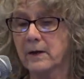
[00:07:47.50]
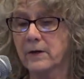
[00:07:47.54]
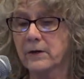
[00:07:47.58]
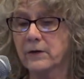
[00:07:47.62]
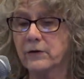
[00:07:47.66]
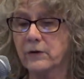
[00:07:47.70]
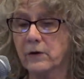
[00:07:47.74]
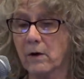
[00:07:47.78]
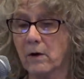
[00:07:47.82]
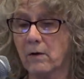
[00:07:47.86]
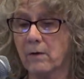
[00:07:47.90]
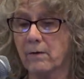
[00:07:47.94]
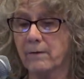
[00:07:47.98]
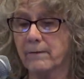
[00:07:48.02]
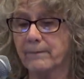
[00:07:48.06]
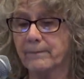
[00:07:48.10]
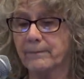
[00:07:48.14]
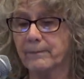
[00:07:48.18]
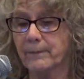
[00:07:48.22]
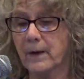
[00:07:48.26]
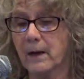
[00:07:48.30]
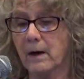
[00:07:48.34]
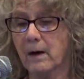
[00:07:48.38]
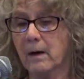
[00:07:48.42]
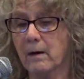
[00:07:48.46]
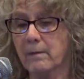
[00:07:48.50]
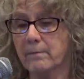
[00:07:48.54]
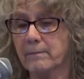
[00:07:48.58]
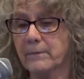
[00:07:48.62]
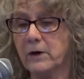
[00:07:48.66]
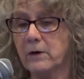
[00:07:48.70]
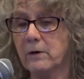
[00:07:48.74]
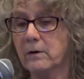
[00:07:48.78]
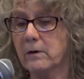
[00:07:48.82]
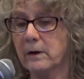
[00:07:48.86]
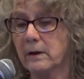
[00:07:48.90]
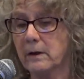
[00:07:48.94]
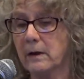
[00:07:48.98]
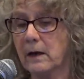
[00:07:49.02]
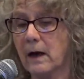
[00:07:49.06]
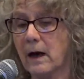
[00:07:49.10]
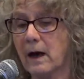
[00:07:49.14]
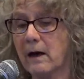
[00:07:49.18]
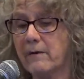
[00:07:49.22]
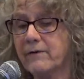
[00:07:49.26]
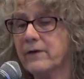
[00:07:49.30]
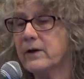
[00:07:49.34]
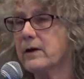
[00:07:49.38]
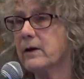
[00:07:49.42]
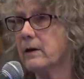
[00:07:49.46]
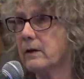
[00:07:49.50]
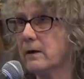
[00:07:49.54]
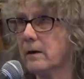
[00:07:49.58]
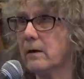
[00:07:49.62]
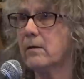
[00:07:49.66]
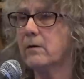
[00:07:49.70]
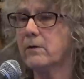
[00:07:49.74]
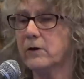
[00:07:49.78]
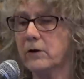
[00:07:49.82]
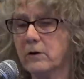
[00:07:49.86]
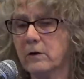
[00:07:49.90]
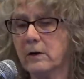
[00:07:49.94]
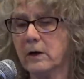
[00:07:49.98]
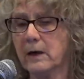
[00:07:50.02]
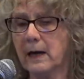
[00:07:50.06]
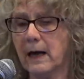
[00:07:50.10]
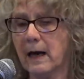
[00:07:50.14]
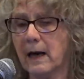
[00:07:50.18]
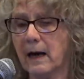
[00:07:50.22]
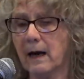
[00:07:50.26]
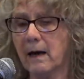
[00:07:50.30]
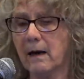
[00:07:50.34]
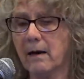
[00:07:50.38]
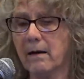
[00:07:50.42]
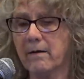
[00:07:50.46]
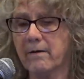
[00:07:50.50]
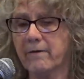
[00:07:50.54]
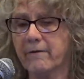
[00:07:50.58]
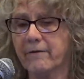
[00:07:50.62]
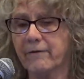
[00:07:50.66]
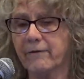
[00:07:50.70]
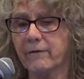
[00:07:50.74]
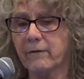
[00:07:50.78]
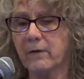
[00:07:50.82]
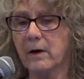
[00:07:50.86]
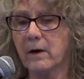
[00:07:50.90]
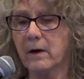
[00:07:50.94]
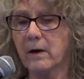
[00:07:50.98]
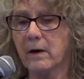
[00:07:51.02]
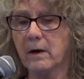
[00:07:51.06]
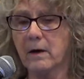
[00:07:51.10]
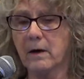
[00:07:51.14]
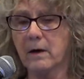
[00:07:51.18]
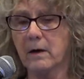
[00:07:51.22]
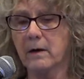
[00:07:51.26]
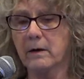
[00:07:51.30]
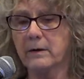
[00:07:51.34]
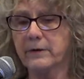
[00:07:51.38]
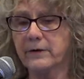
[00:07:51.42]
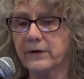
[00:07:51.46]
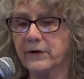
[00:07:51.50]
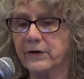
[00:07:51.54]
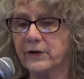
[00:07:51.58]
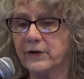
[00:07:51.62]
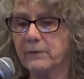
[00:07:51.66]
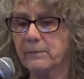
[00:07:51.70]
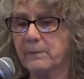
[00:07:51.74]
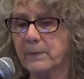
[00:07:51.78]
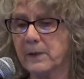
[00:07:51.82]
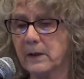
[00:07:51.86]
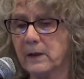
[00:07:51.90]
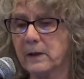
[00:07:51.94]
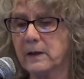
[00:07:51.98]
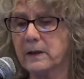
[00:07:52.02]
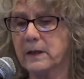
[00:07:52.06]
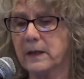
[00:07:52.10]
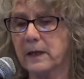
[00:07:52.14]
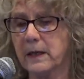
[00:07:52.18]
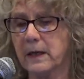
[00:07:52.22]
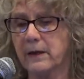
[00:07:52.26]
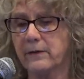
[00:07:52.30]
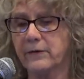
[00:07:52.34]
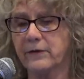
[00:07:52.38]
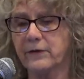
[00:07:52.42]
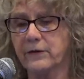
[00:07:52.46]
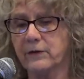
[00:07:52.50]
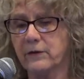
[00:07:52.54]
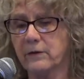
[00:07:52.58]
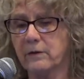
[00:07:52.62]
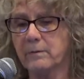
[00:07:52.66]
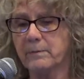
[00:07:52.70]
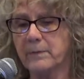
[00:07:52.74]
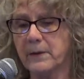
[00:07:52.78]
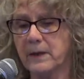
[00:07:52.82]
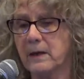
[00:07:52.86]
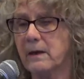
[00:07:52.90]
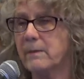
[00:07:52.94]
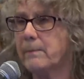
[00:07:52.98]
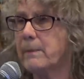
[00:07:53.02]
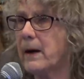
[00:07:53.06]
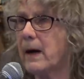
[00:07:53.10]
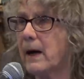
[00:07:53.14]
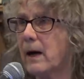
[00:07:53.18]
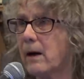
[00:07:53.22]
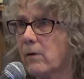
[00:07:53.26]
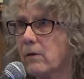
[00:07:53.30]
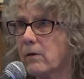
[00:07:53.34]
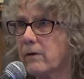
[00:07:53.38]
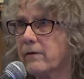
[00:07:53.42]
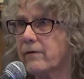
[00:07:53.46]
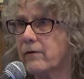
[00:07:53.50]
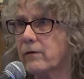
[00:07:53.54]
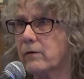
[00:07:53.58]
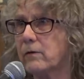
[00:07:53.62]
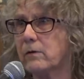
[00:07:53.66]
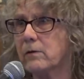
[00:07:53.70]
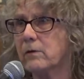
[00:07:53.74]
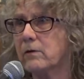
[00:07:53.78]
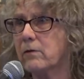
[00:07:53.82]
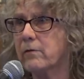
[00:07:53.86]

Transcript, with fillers: So um, you can you know you can have a disability and still be a powerful